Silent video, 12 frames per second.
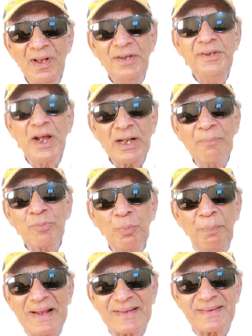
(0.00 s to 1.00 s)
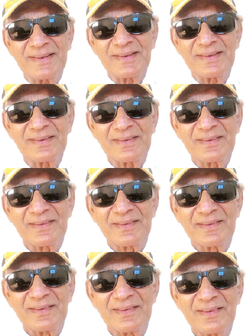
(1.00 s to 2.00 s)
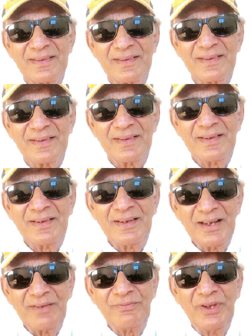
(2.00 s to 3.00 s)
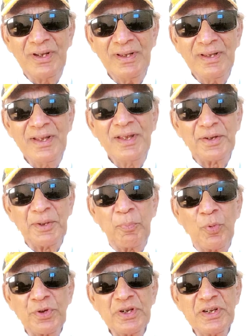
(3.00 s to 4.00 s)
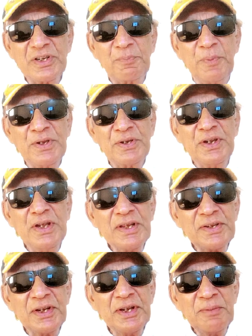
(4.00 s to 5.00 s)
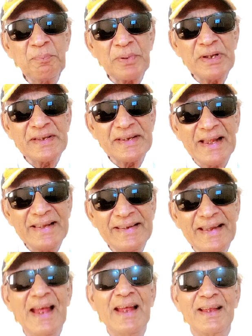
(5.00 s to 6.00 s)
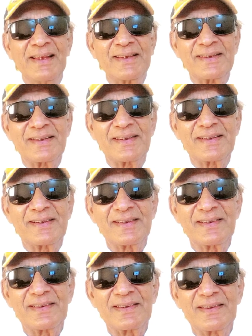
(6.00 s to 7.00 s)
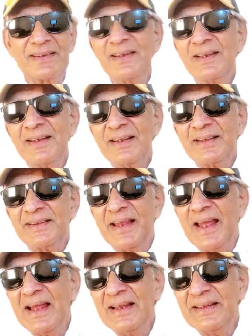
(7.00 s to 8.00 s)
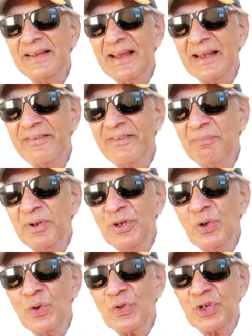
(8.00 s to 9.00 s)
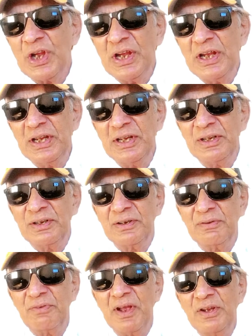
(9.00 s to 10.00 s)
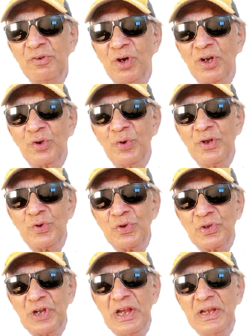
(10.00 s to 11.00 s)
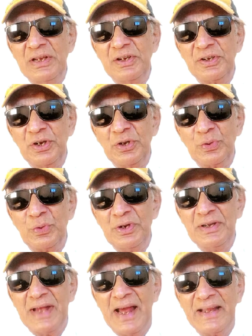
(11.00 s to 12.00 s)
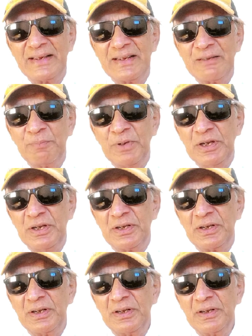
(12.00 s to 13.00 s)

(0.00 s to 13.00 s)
Now come to past tense. If the reporting speech is in present tense, then there will be no change when you are going to change it into indirect speech.